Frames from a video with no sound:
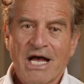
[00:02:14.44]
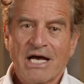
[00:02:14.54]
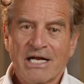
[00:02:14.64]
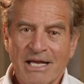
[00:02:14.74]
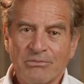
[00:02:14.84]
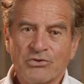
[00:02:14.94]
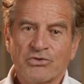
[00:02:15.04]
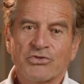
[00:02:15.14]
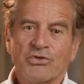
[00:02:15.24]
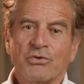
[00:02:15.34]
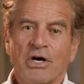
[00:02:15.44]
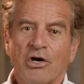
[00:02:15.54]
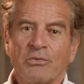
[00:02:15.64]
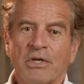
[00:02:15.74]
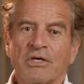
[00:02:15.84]
aren't able to secure
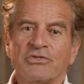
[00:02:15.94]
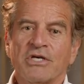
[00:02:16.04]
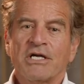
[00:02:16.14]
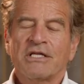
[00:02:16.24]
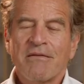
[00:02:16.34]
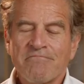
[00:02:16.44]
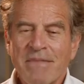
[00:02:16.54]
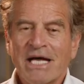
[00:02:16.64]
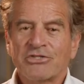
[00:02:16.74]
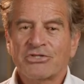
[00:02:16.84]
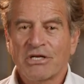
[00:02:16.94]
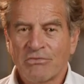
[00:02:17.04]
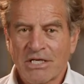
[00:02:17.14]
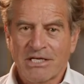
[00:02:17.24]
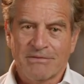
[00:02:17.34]
home loans that match
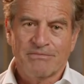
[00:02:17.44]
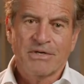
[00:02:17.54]
their income.